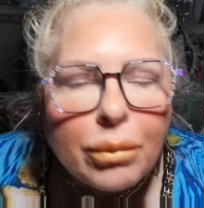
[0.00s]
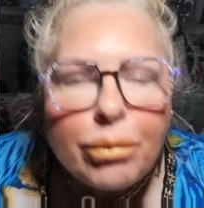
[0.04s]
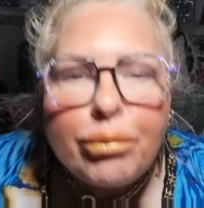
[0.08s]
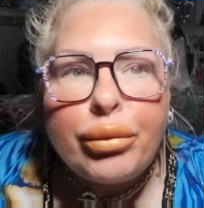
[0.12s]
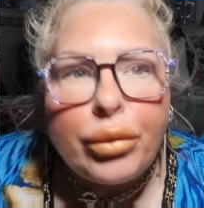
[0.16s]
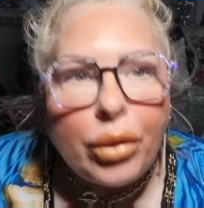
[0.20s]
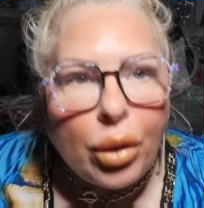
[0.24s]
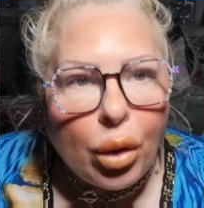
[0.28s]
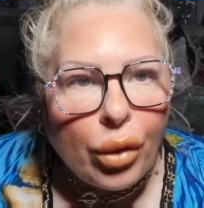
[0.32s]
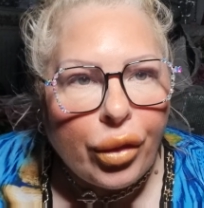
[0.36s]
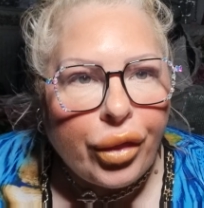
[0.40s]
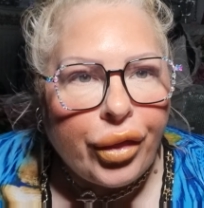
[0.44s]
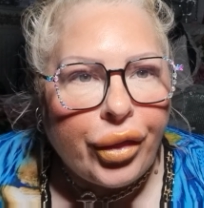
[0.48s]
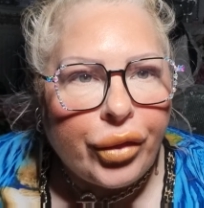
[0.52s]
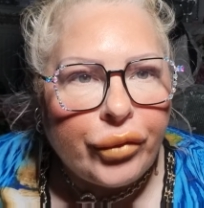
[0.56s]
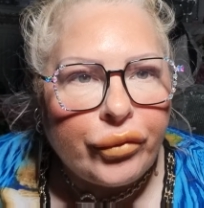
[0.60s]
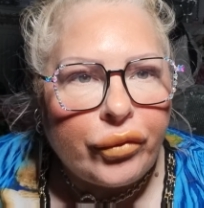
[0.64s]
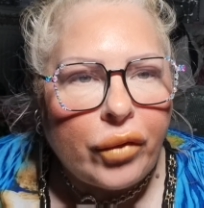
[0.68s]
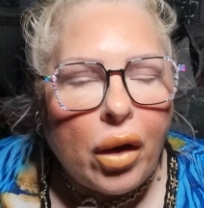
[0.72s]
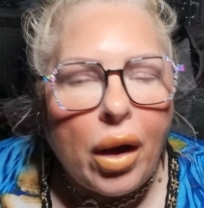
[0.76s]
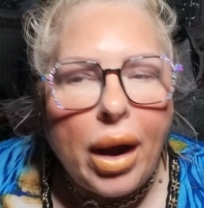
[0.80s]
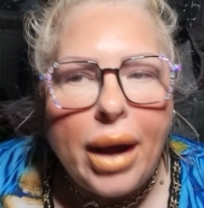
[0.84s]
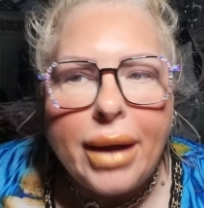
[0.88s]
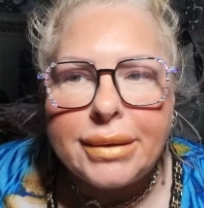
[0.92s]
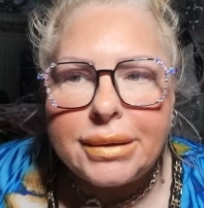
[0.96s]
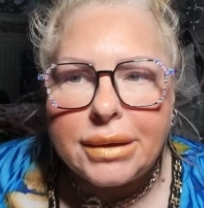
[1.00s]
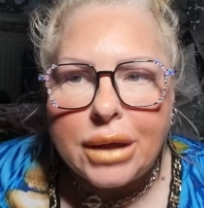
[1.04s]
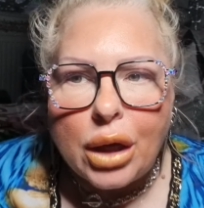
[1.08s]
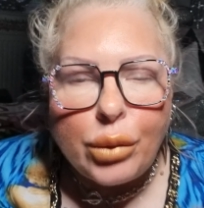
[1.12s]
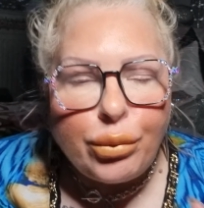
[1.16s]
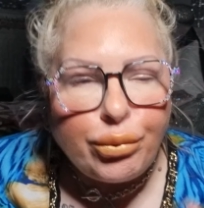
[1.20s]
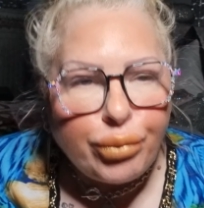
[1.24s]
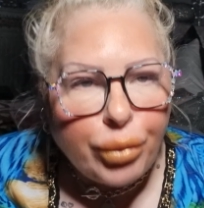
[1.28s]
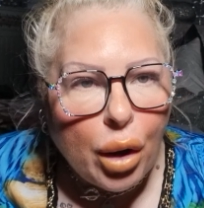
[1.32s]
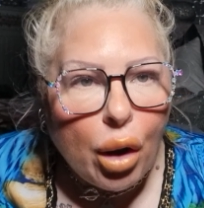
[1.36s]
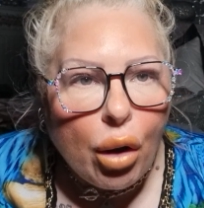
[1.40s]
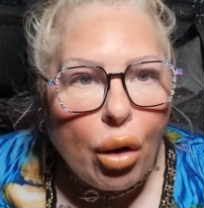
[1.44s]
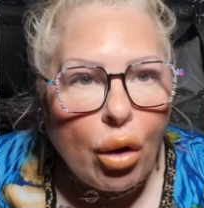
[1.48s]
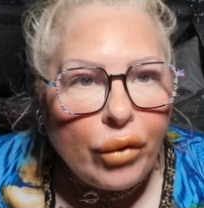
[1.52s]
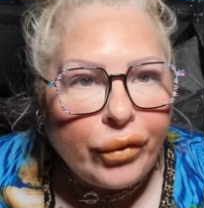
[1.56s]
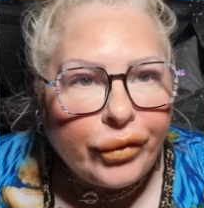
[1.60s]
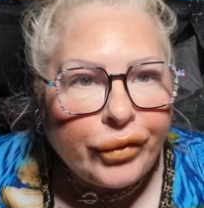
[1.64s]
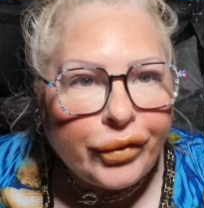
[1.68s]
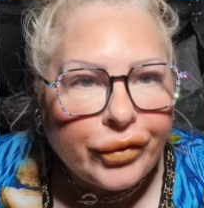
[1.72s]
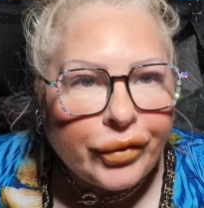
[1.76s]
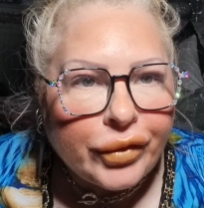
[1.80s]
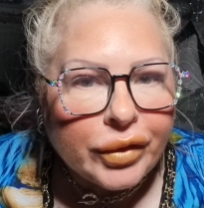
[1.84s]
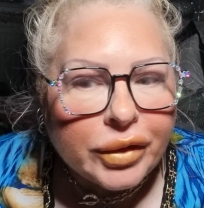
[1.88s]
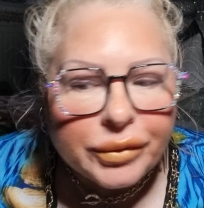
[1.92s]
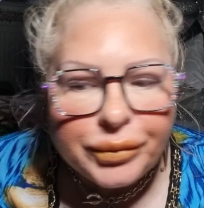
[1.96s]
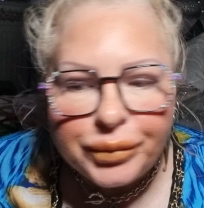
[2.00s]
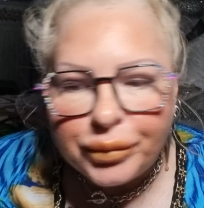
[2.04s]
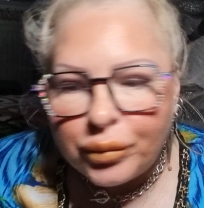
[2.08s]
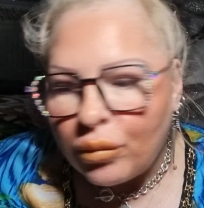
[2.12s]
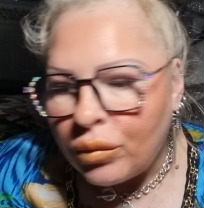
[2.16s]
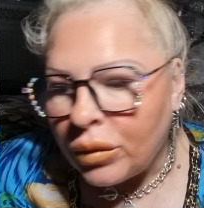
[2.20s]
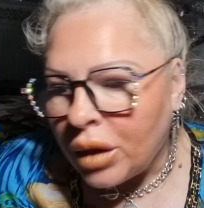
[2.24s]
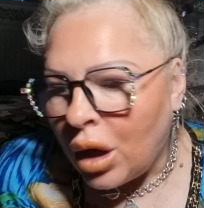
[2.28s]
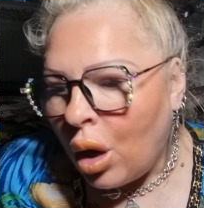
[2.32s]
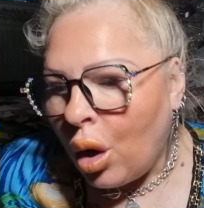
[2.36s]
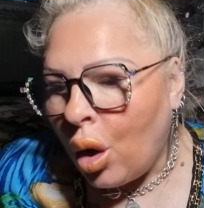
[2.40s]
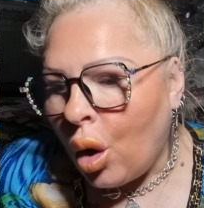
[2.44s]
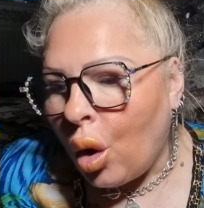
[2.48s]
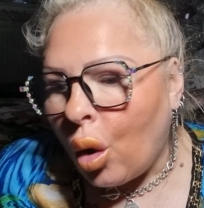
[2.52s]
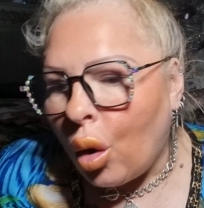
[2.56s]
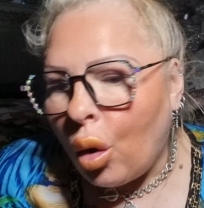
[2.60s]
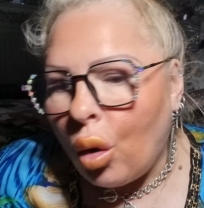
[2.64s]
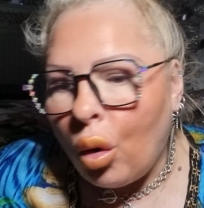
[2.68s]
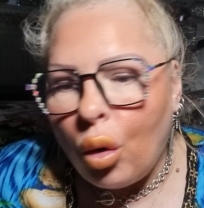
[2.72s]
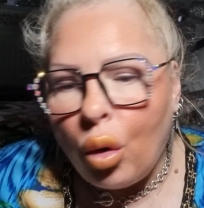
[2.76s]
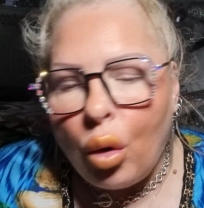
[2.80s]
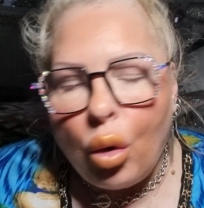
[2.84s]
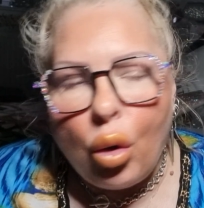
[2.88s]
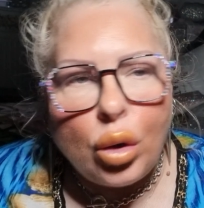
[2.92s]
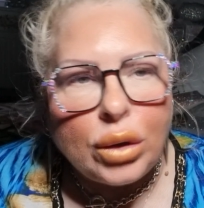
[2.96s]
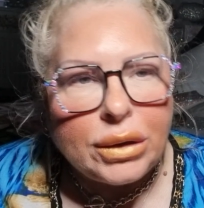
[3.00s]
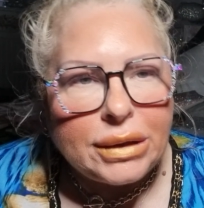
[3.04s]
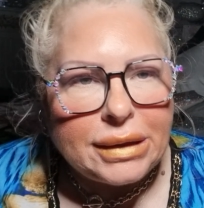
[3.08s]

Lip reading: Broth, right? So broth or